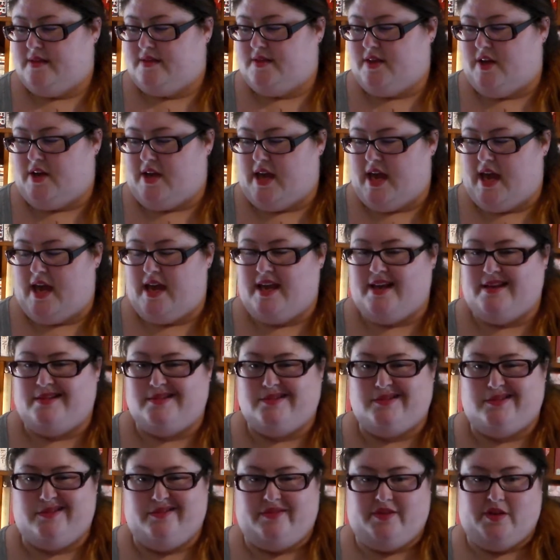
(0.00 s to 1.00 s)
So yeah, he
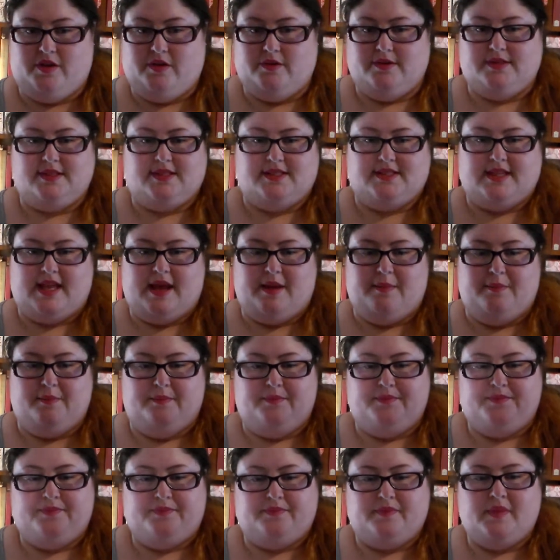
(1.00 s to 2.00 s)
sort of uses
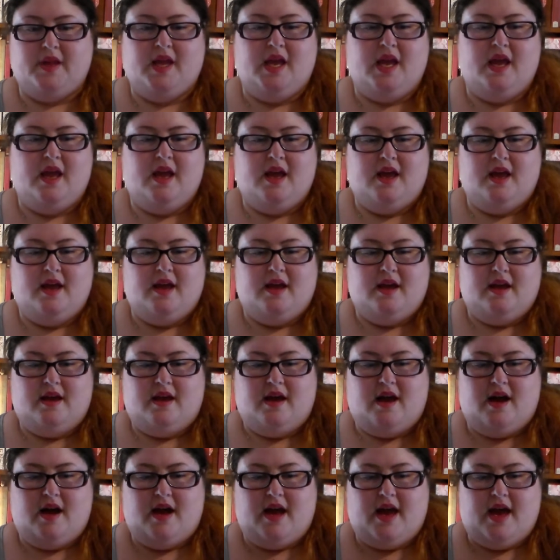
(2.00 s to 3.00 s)
them,
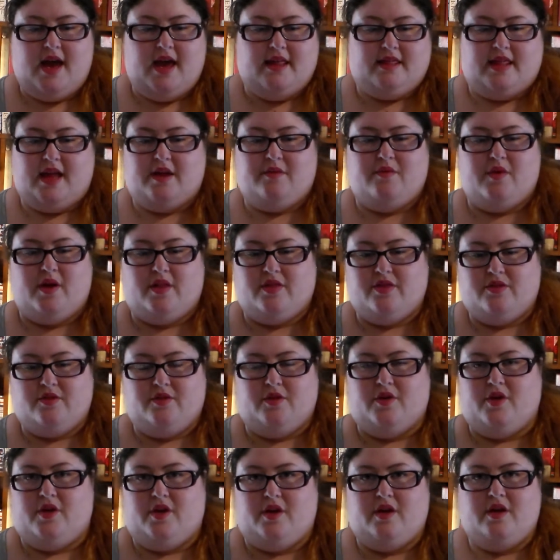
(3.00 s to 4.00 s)
and they run
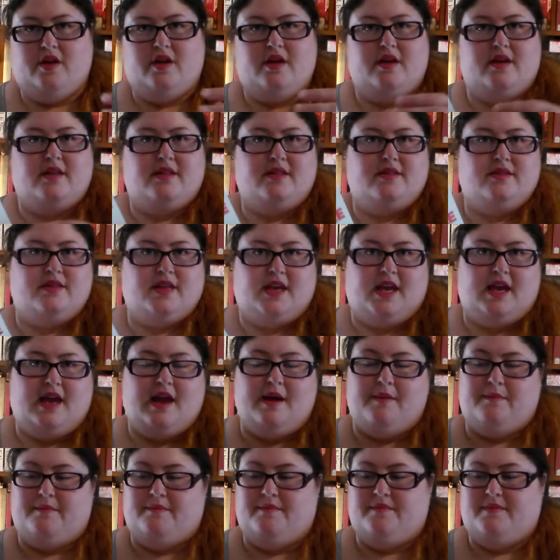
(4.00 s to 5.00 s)
through
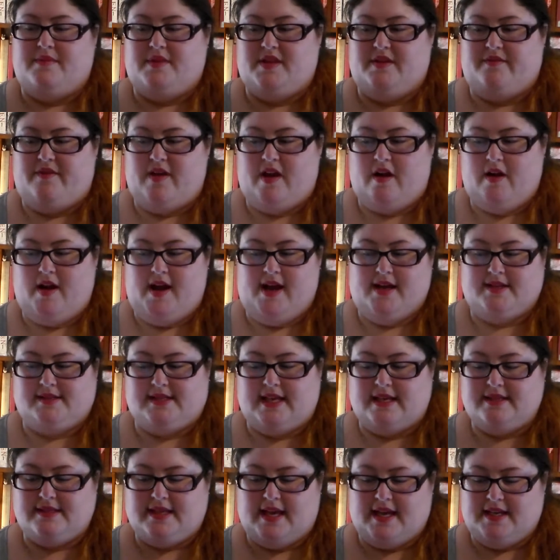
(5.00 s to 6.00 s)
the
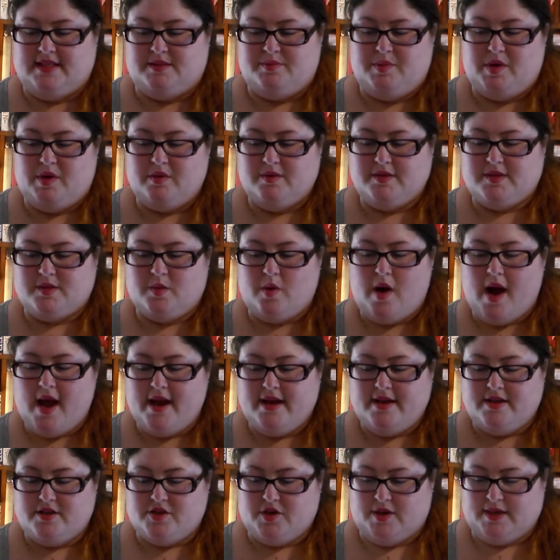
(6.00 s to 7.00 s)
various essays, but it was
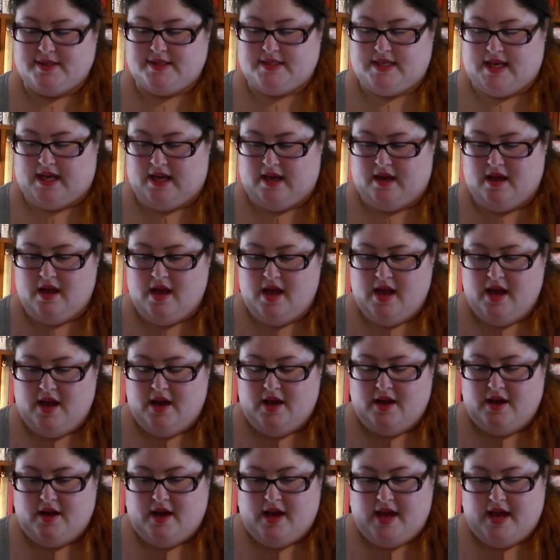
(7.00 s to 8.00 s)
quite interesting.
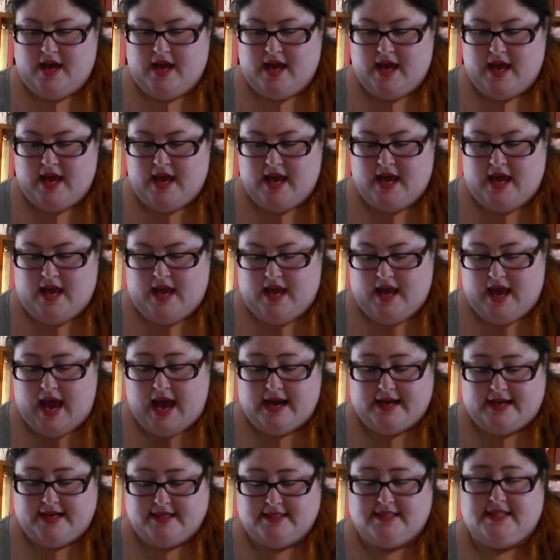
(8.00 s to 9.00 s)
He
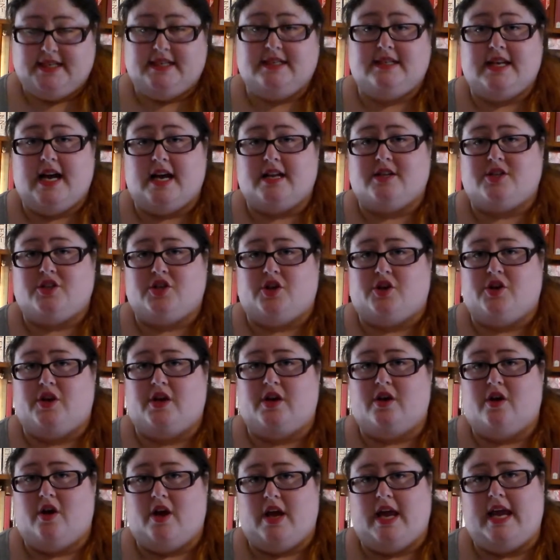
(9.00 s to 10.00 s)
did touch on
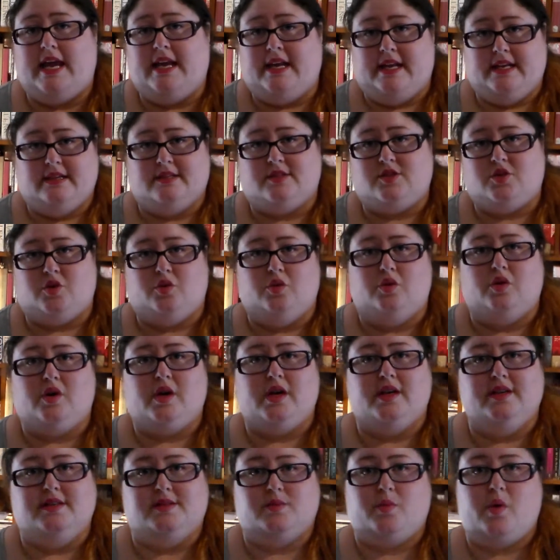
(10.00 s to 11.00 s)
it in his talk
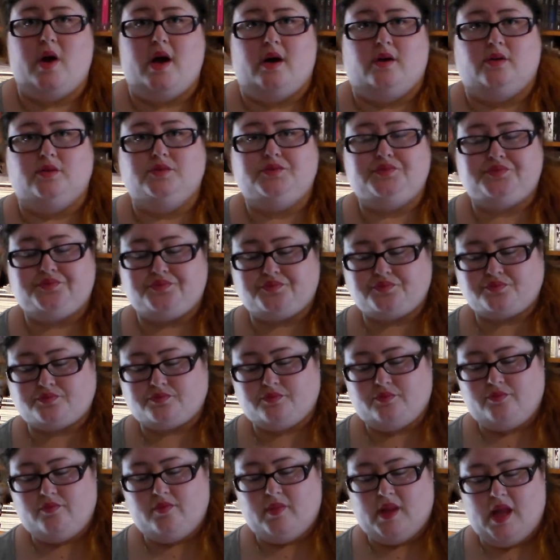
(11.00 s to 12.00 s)
as well,
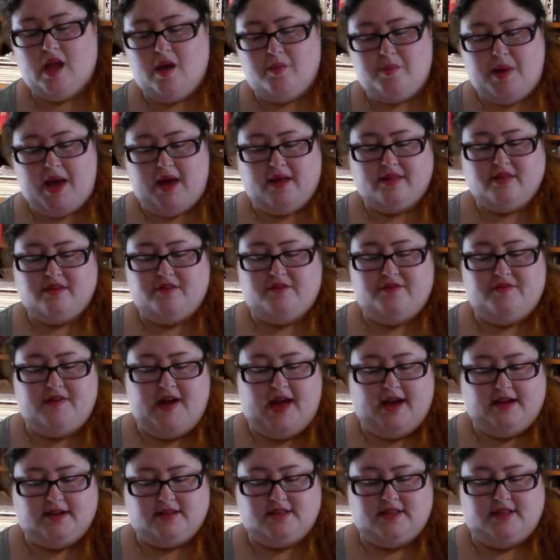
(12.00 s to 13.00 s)
about the
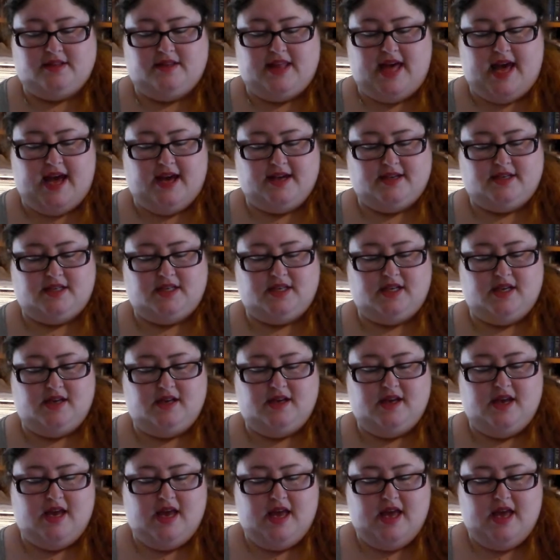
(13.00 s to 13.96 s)
fact that